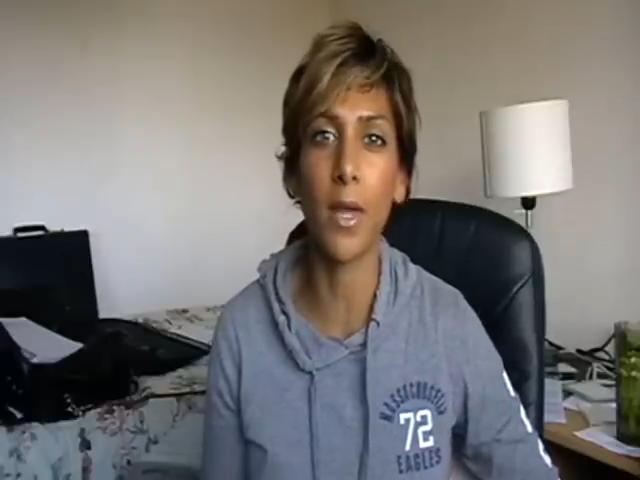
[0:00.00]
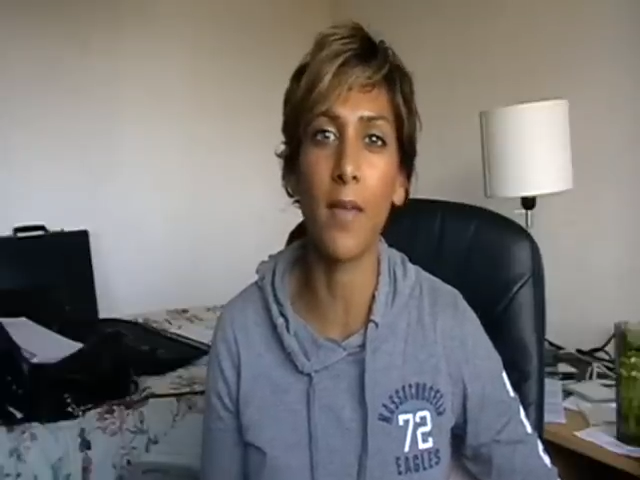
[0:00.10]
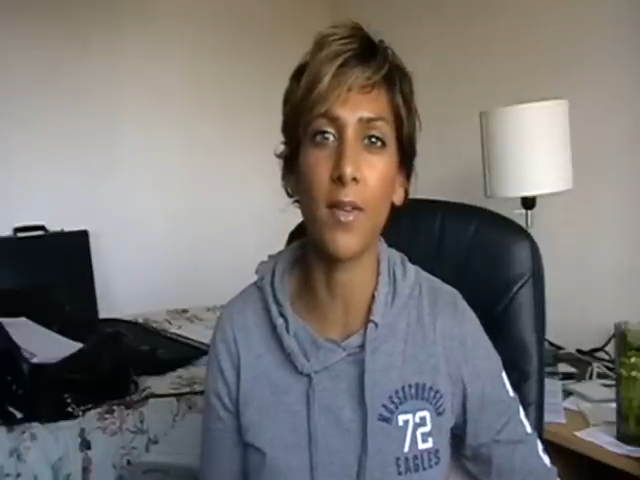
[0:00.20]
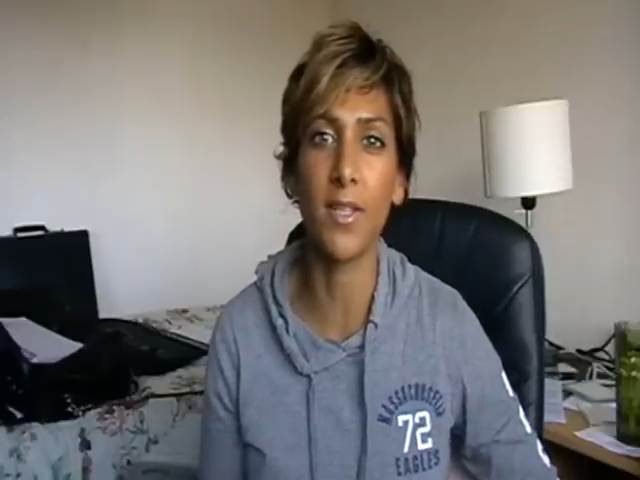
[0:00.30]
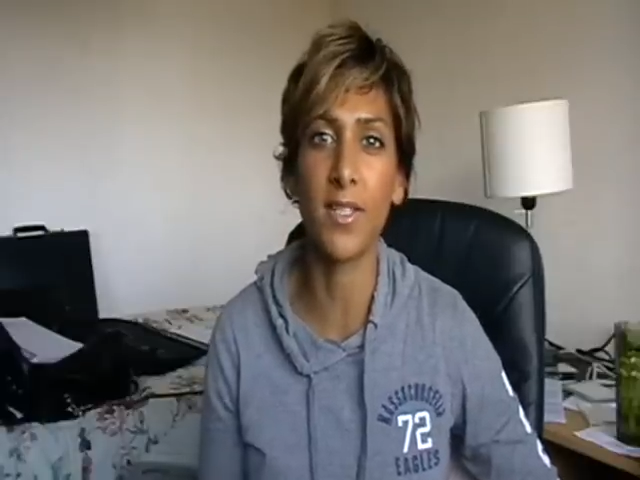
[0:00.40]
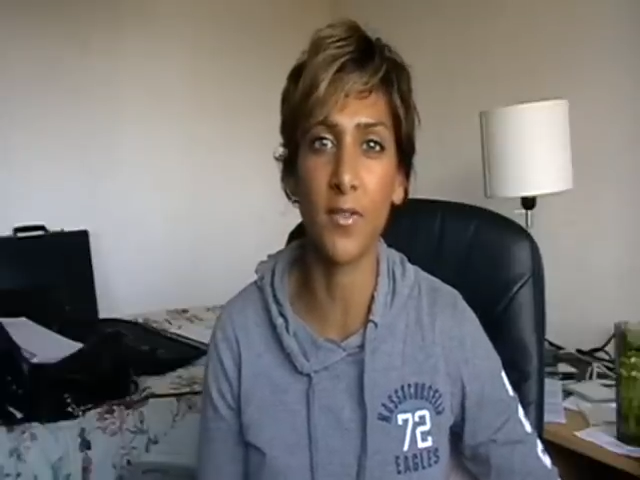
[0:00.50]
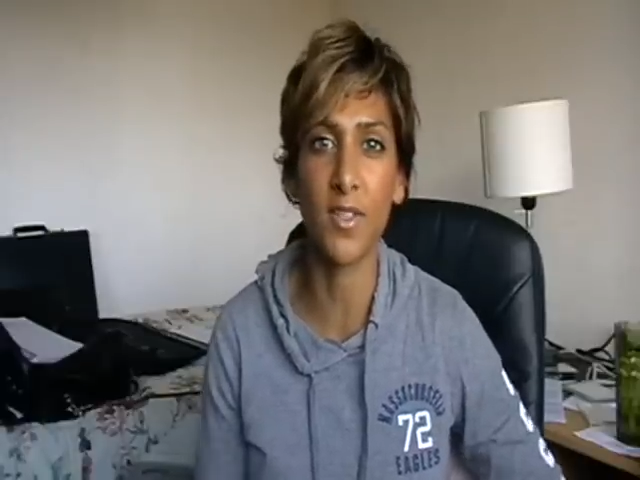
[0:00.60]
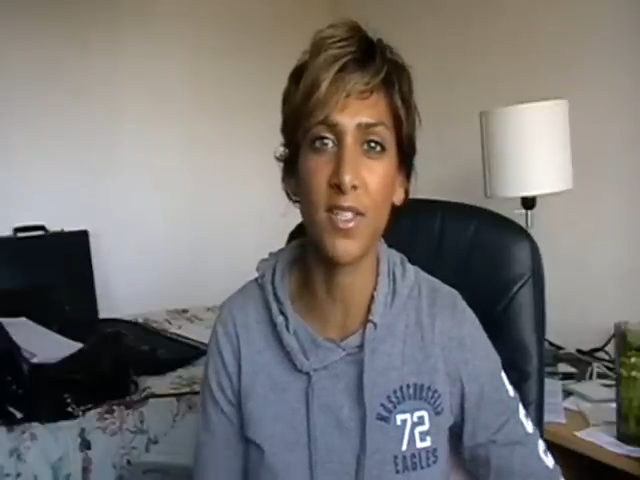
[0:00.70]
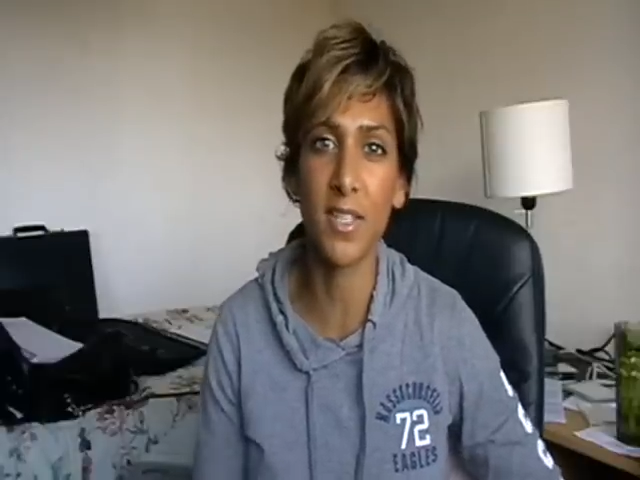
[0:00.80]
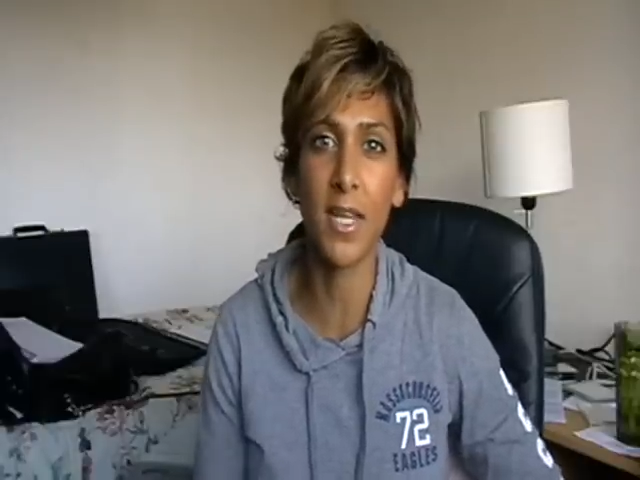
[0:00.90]
going to have any
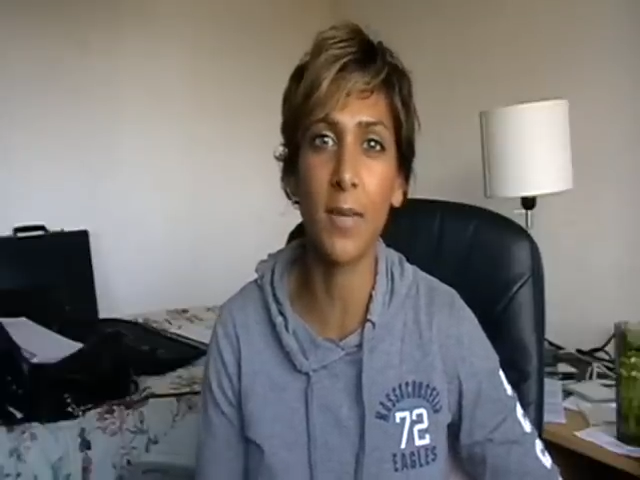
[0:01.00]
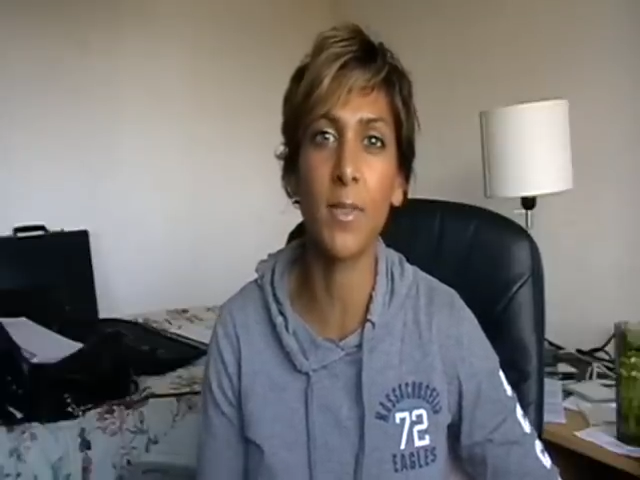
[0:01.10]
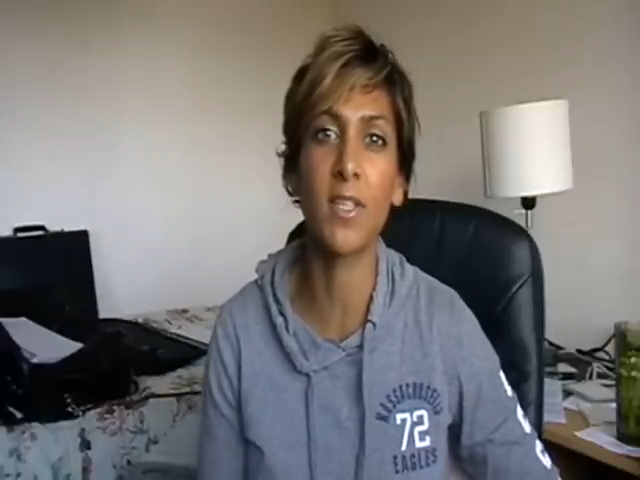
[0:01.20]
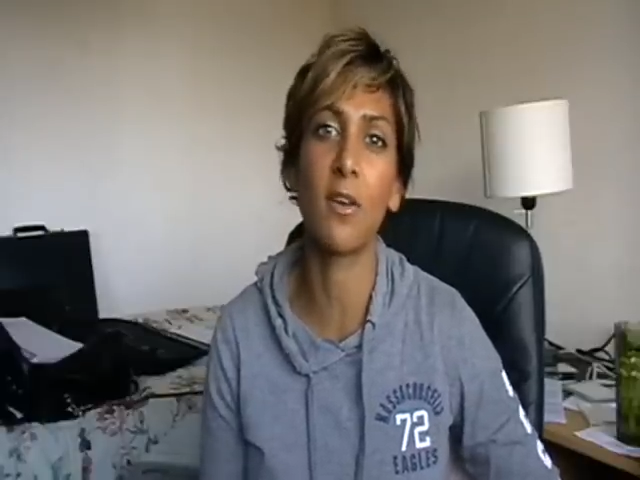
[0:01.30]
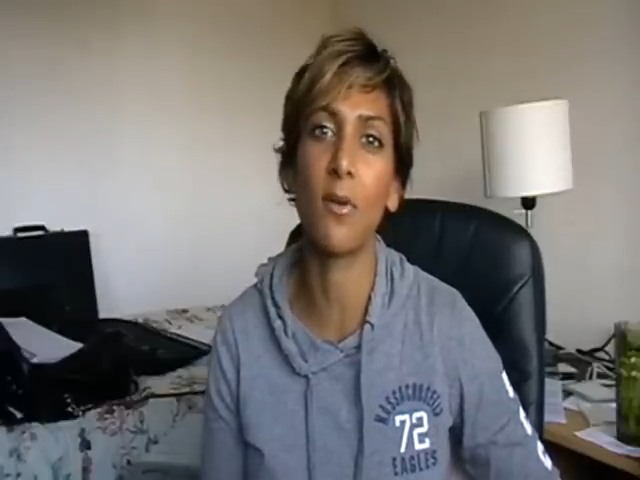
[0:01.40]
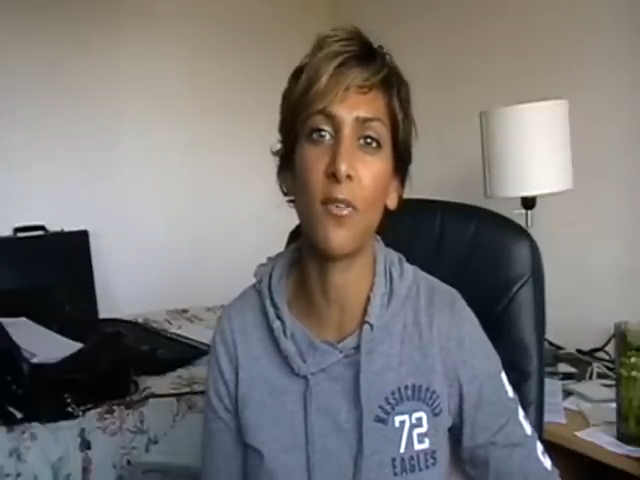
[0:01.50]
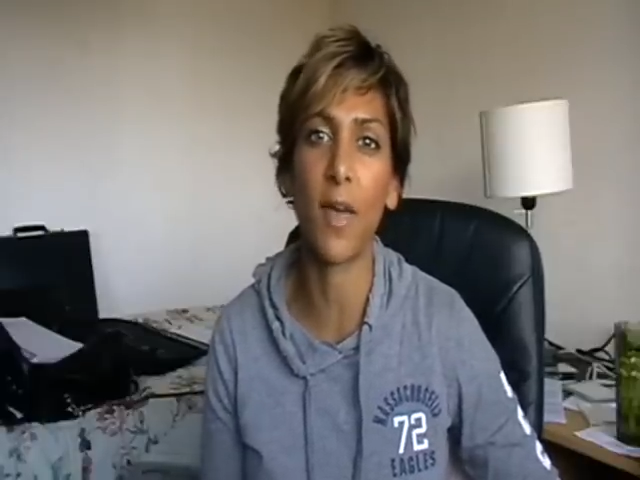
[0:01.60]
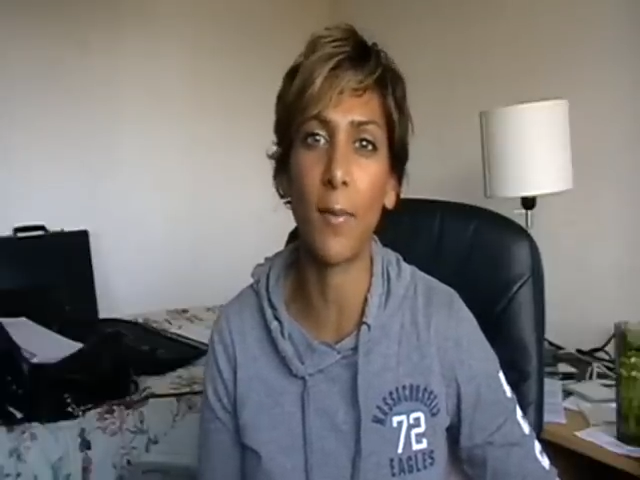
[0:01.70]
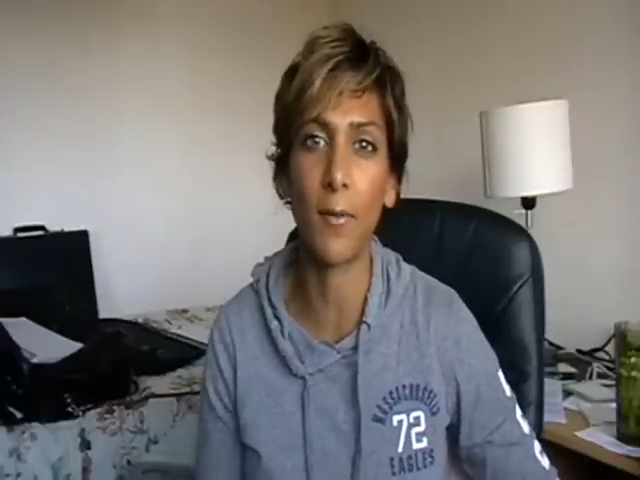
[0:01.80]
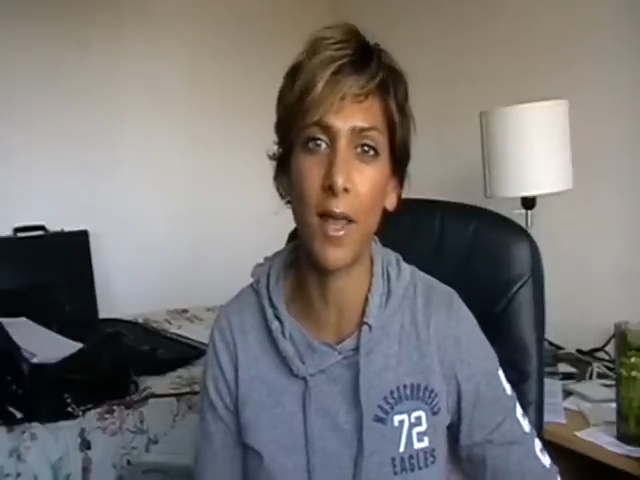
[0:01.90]
self-esteem, it's going to
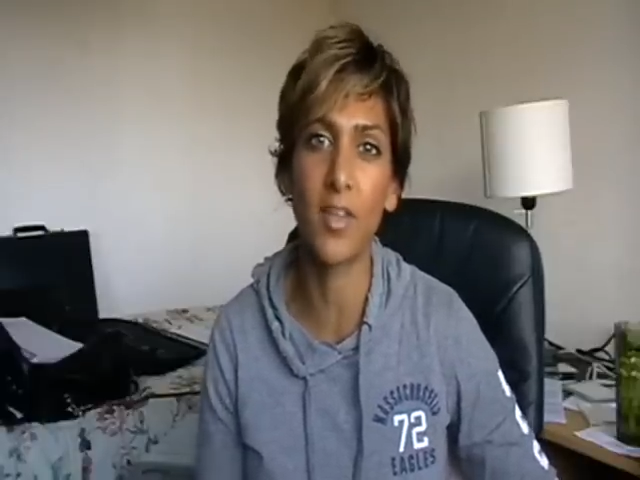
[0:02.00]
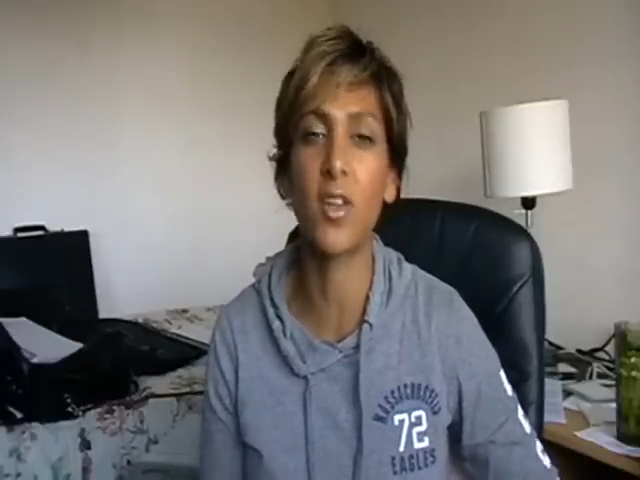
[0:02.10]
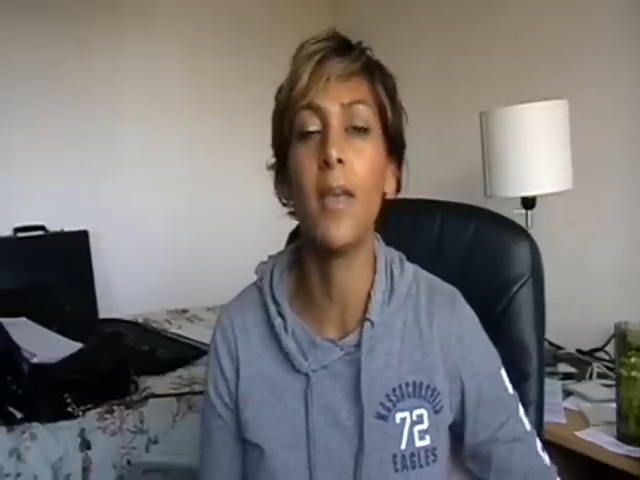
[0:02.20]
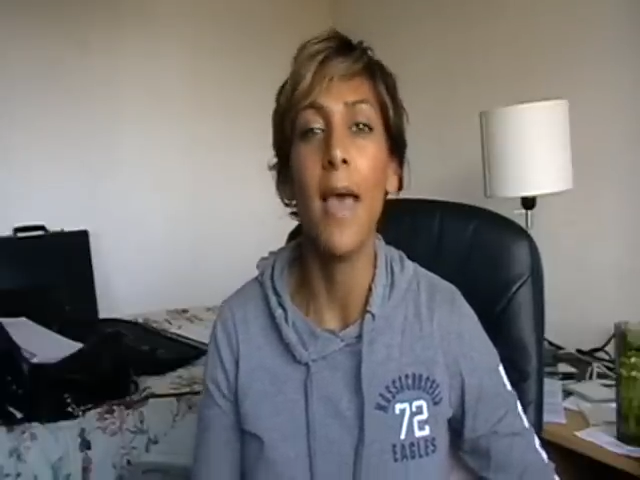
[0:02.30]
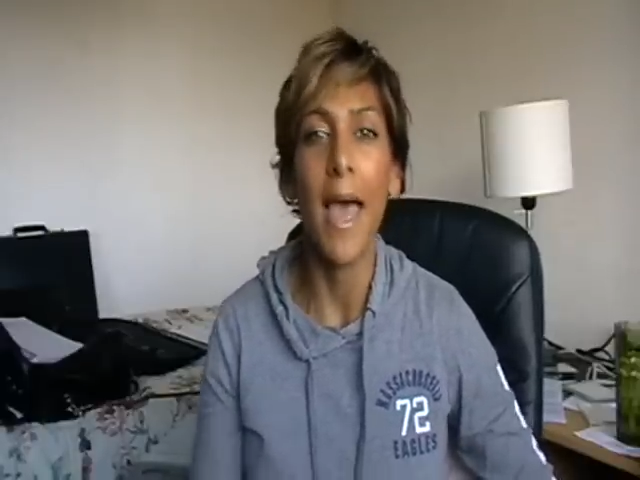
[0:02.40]
affect my relationship.